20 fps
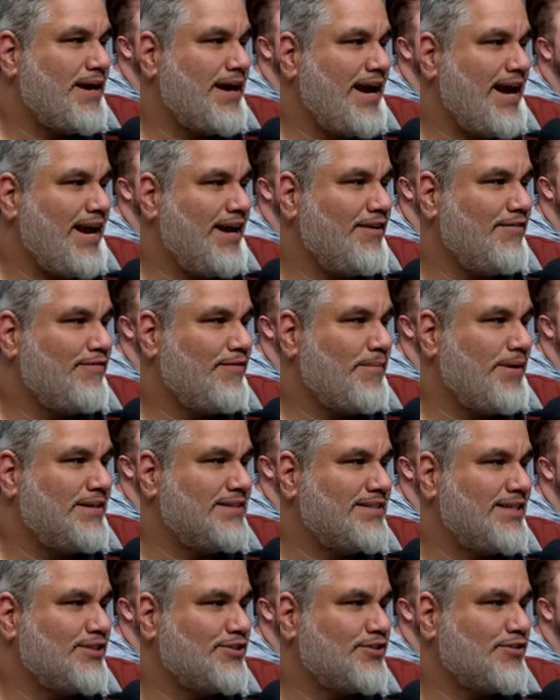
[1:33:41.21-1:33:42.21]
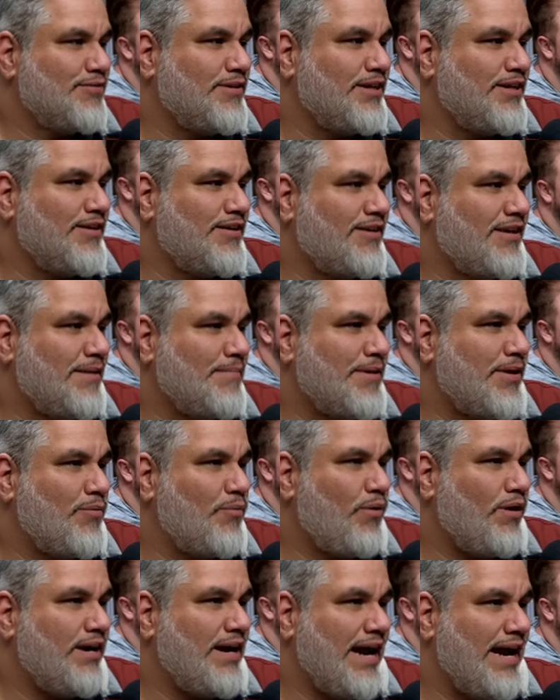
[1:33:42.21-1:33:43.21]
Hand from Ancestral Recall and my
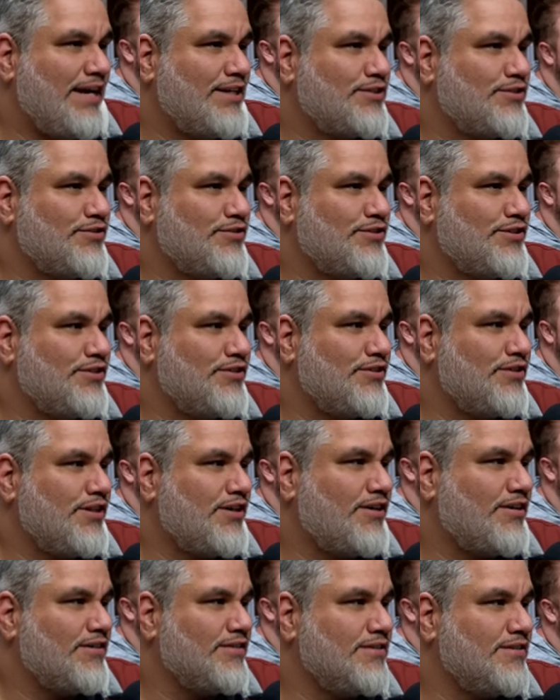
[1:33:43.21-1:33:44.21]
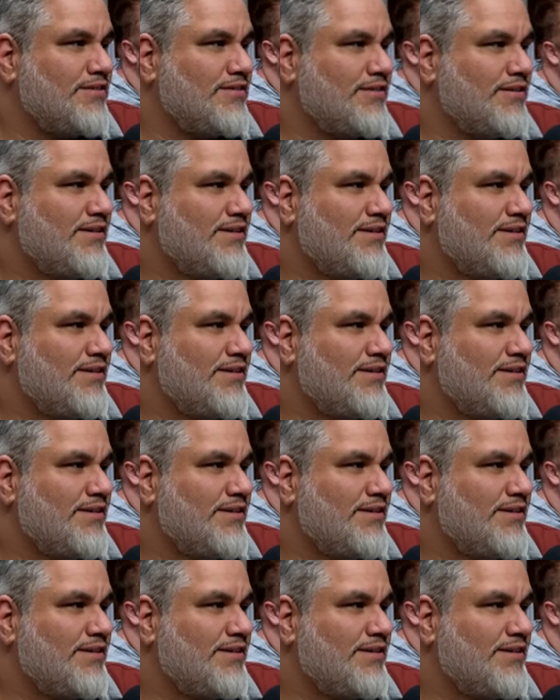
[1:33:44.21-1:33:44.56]
one answer to your cards.